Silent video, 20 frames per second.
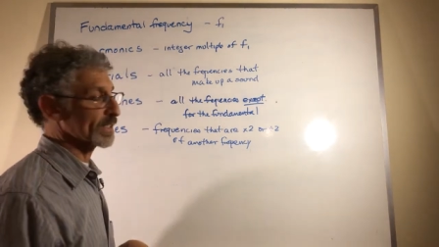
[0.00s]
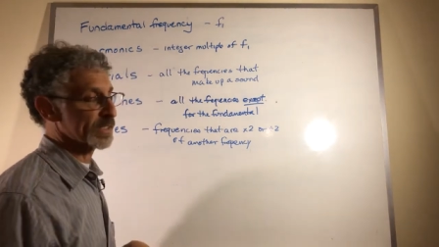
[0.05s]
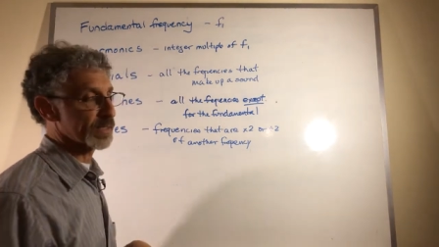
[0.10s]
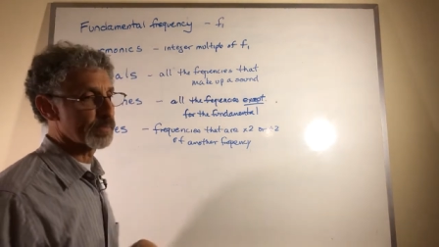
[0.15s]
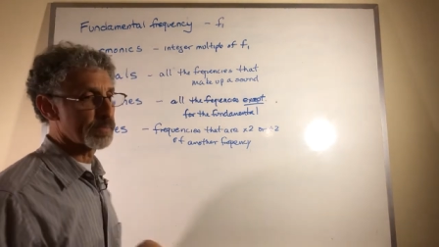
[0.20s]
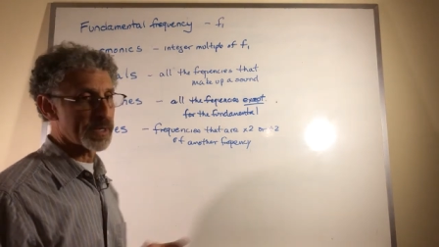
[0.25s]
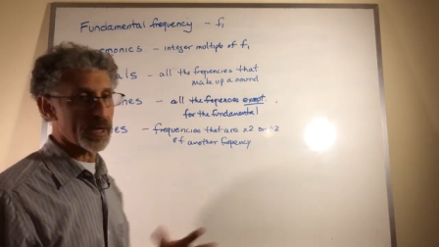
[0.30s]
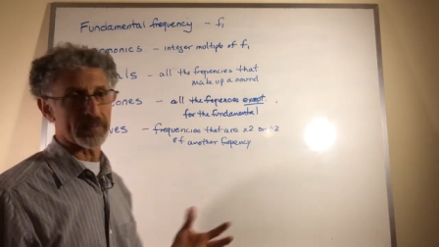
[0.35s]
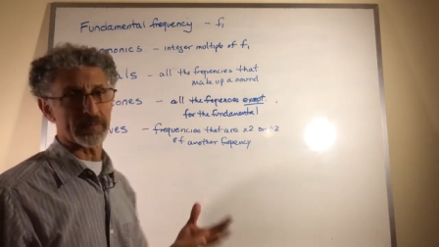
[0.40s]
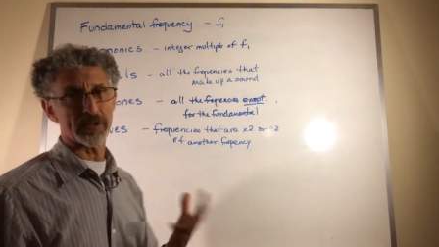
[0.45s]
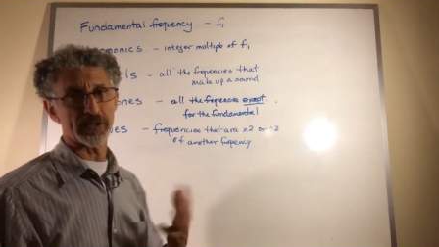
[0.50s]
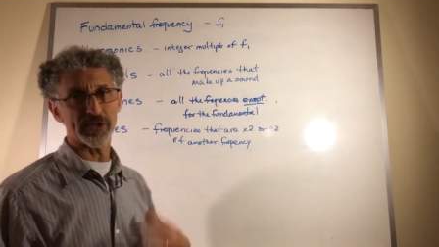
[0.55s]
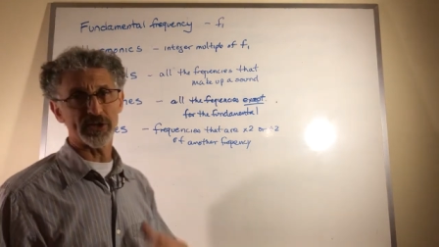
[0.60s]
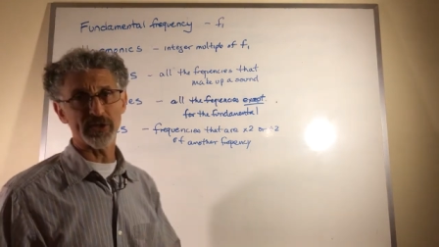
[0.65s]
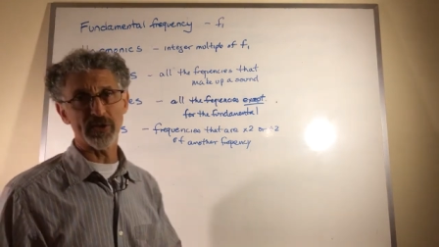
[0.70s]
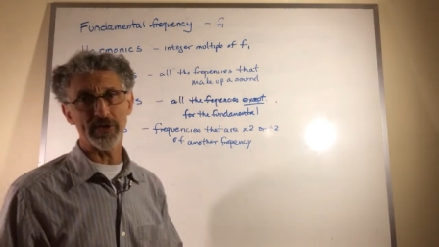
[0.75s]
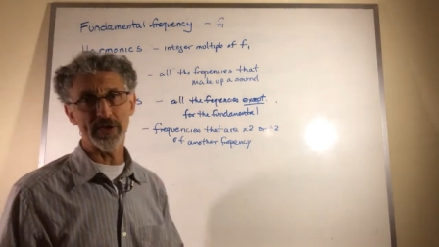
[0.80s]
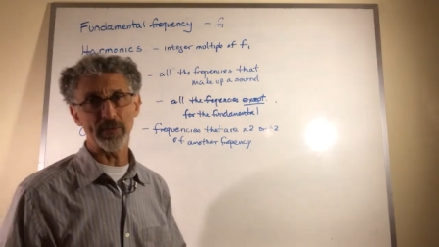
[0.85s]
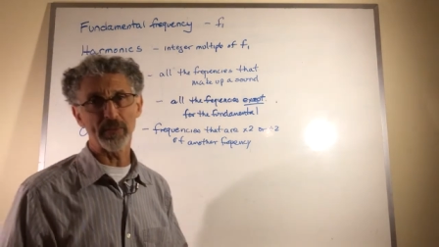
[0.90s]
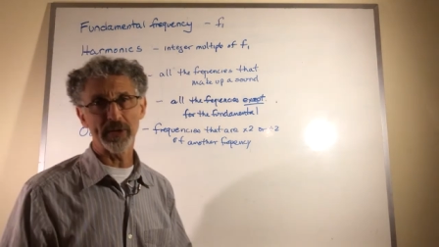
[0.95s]
at some numbers
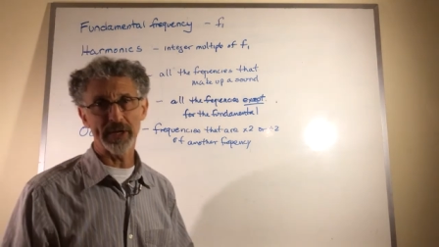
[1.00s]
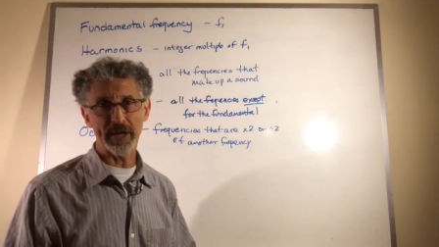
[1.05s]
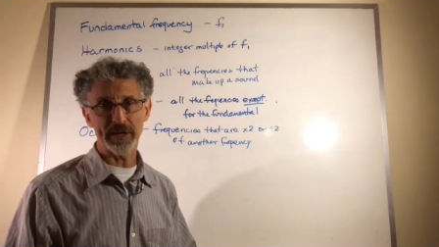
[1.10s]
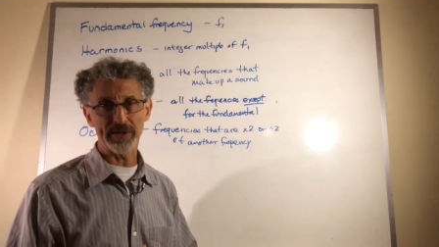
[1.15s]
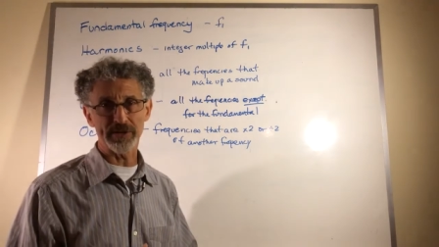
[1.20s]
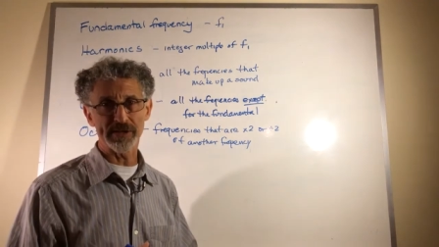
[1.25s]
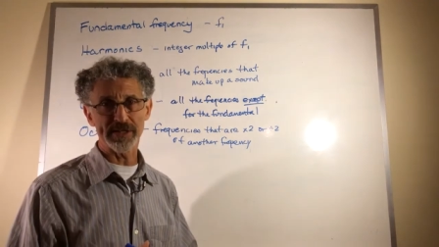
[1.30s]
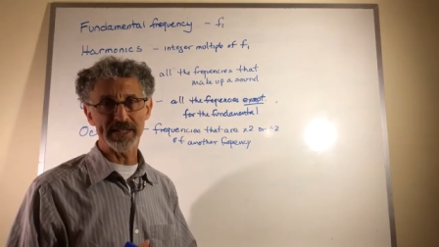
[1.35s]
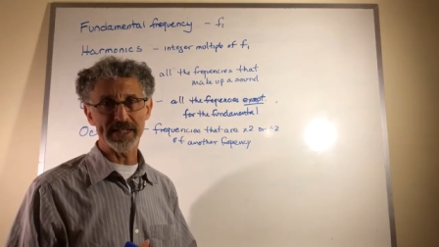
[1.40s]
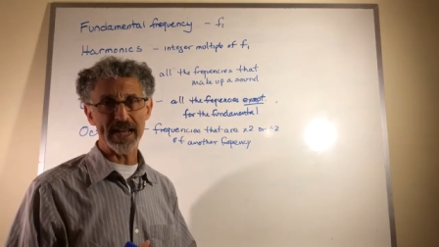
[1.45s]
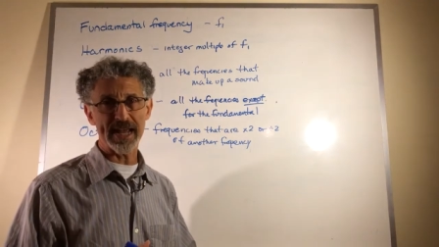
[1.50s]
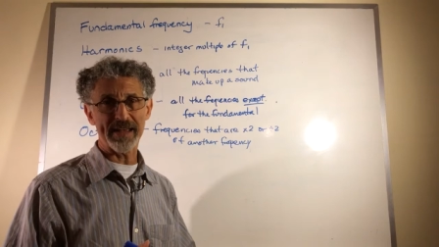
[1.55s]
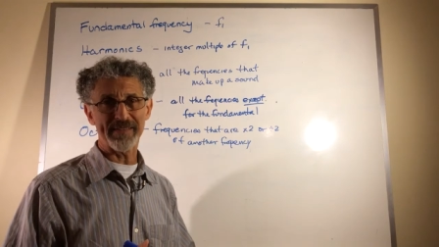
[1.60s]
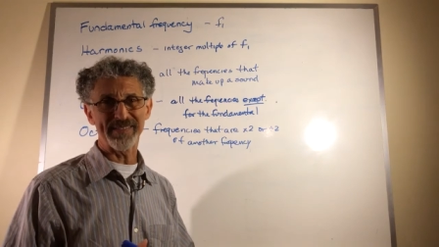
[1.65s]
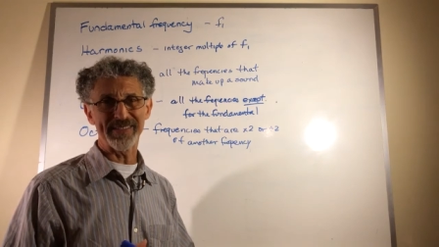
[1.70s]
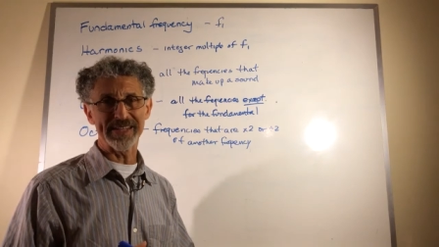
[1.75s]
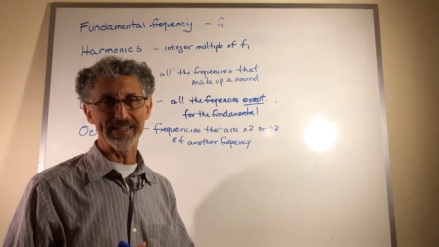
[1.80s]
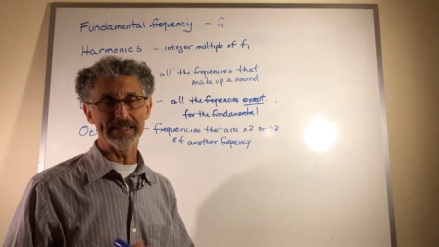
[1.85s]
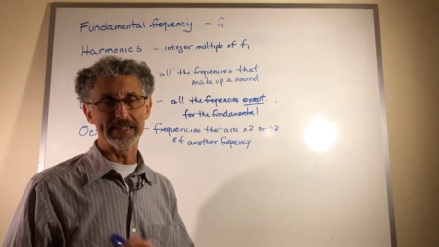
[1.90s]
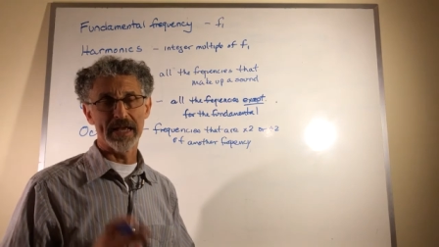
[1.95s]
so that we
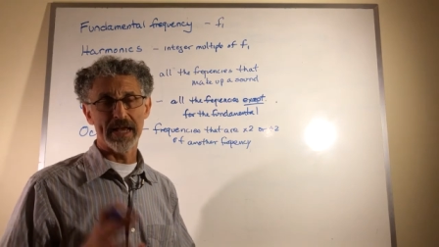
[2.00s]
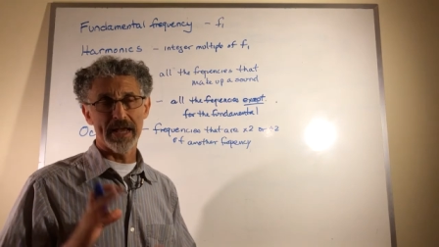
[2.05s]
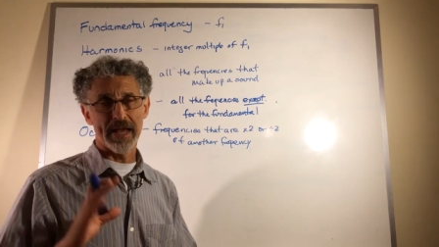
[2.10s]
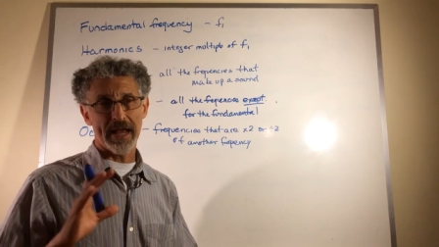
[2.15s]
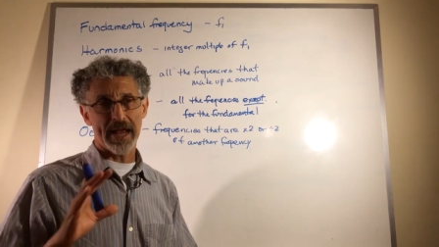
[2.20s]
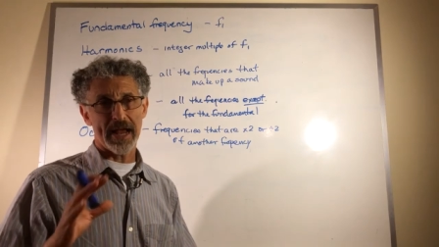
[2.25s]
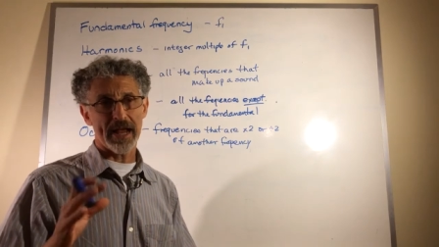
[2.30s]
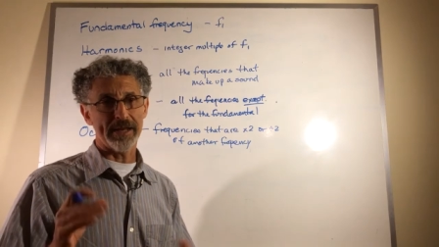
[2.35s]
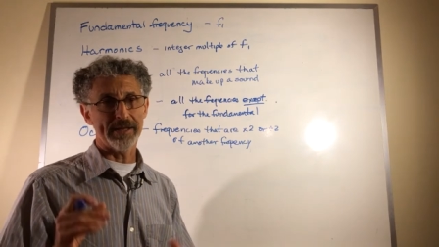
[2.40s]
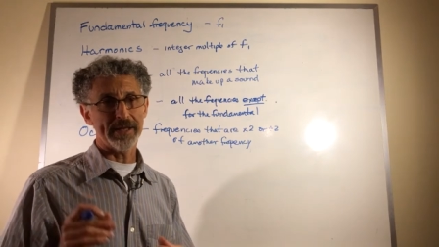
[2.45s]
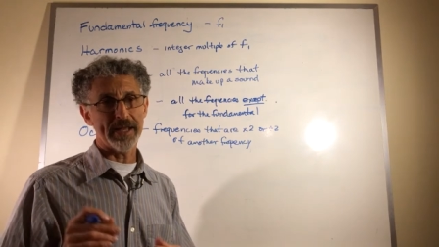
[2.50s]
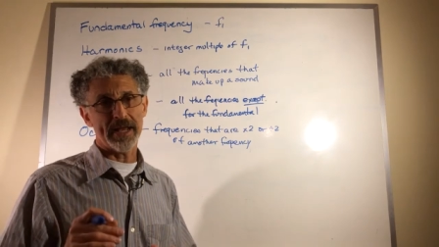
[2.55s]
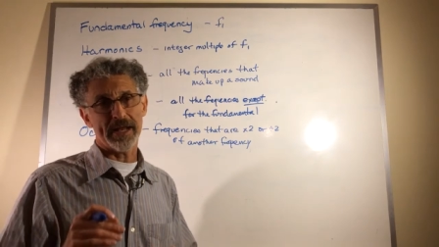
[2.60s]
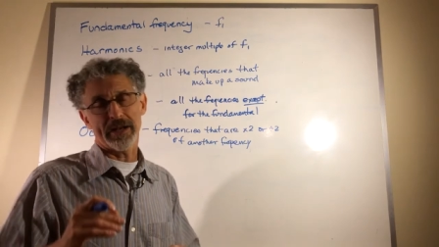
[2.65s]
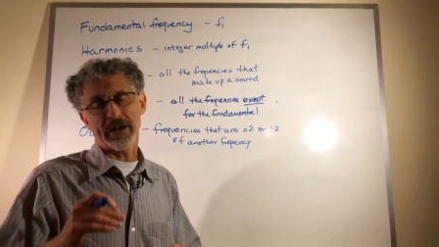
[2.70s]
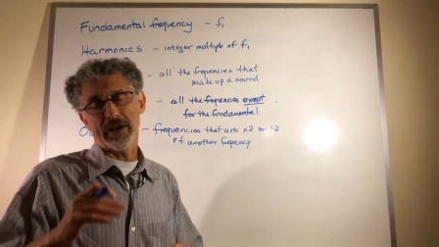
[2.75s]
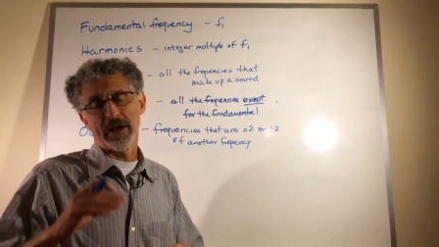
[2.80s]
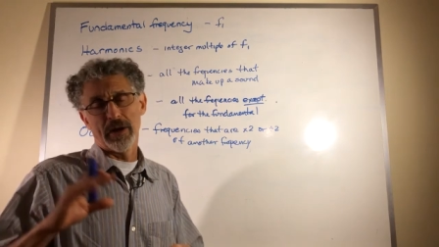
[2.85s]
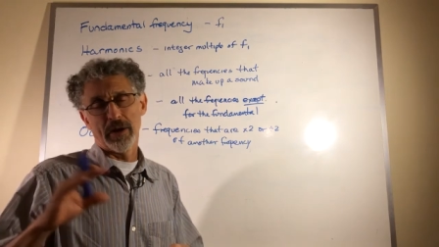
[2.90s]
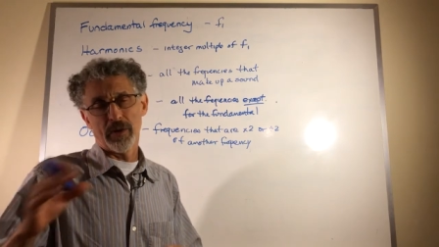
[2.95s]
understand these, and
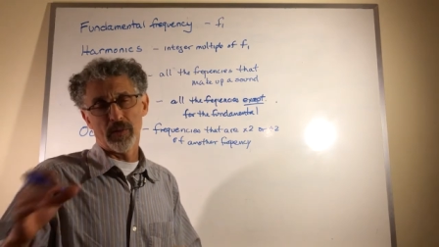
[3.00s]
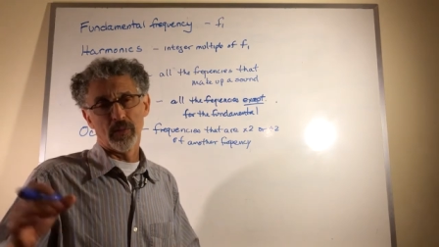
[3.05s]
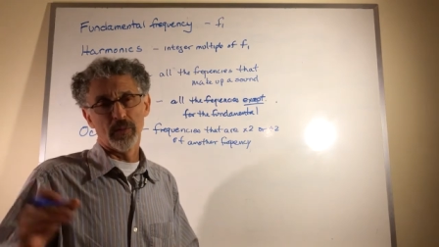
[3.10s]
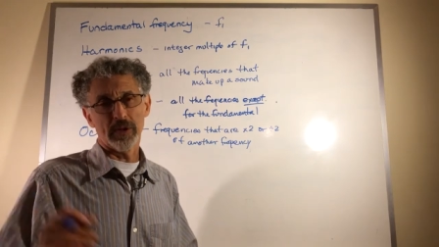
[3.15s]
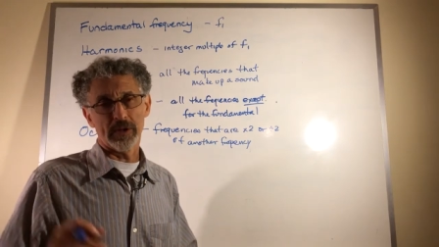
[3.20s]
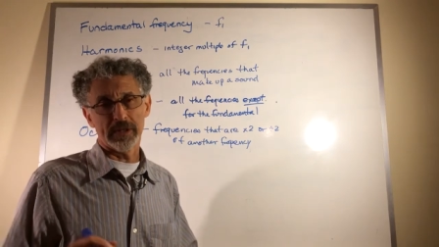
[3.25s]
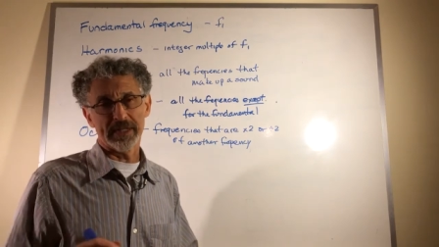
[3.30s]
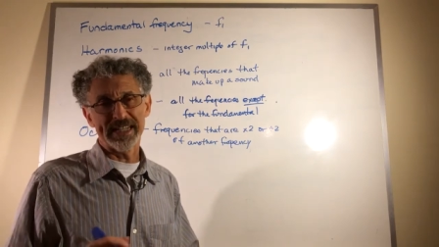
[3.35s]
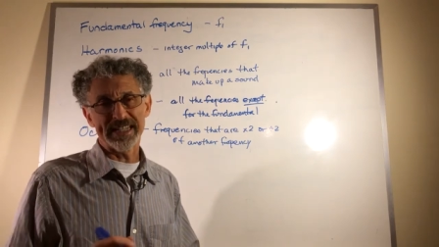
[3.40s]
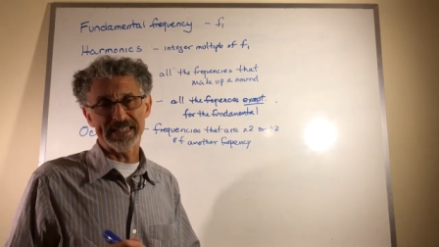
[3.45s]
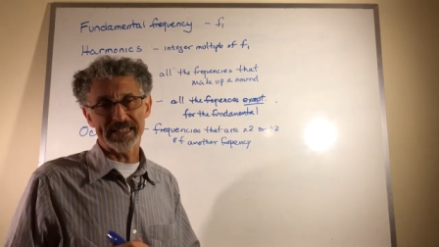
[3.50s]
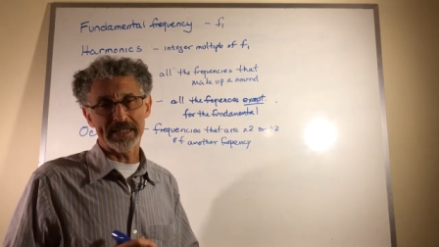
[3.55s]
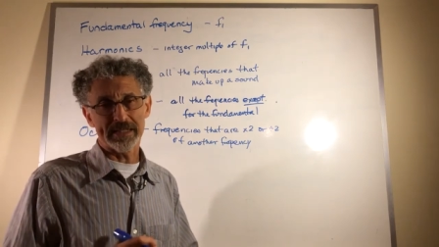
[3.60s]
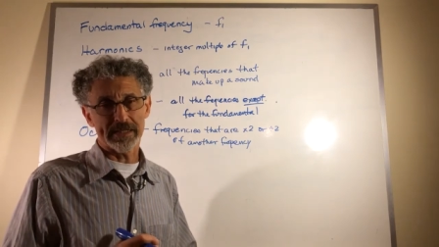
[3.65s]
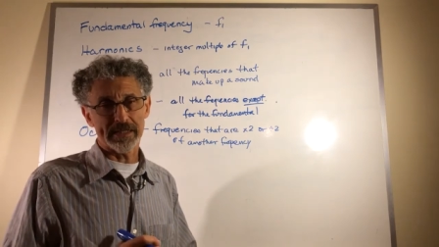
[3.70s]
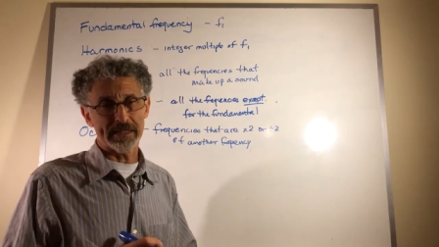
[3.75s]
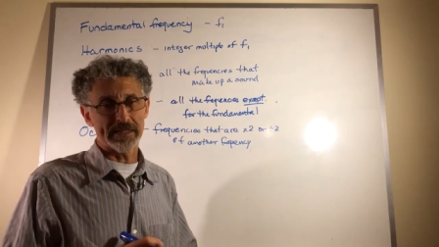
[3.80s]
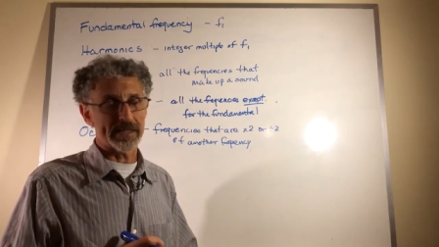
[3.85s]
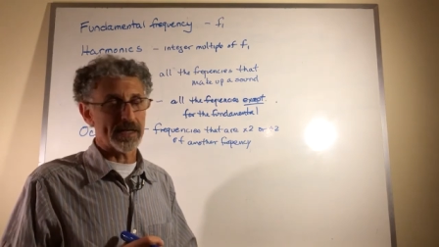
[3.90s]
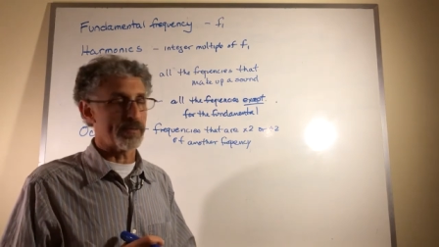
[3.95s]
then we'll
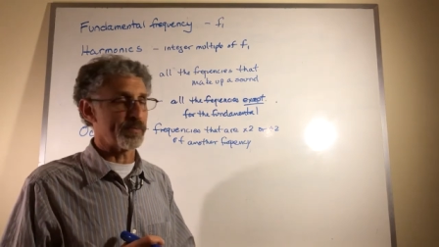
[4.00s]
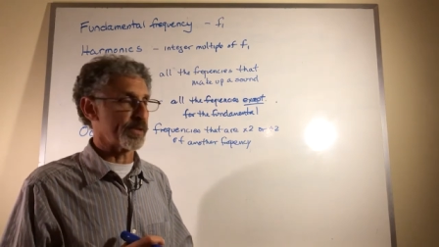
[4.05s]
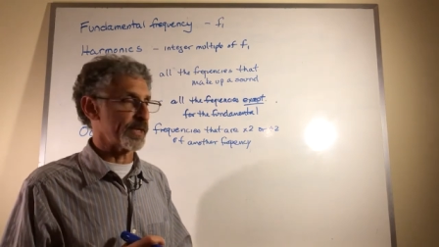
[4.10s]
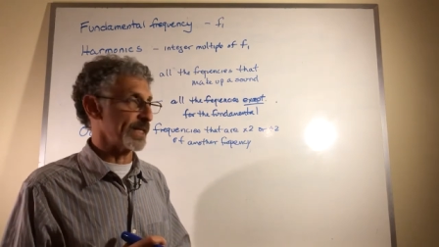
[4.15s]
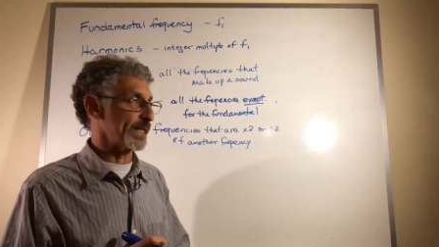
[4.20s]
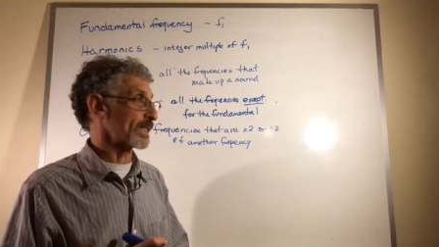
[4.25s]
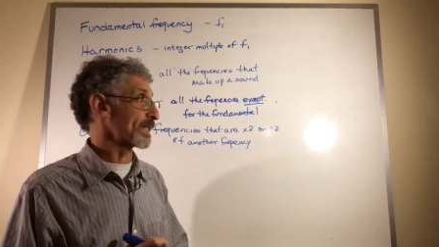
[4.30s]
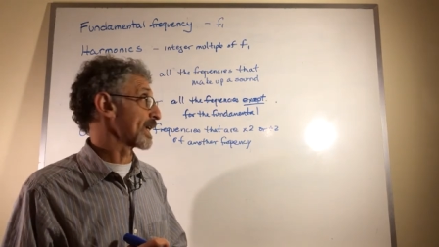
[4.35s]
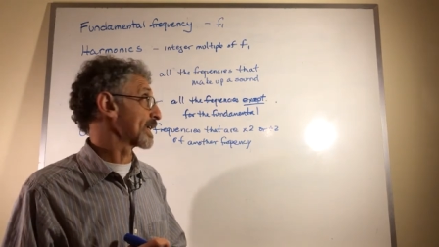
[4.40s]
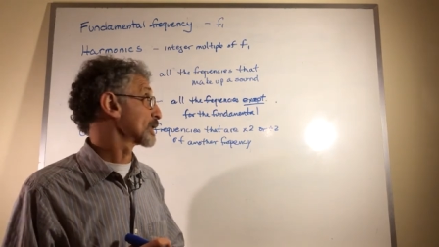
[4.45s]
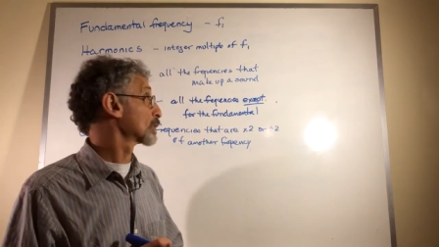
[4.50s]
listen to some of these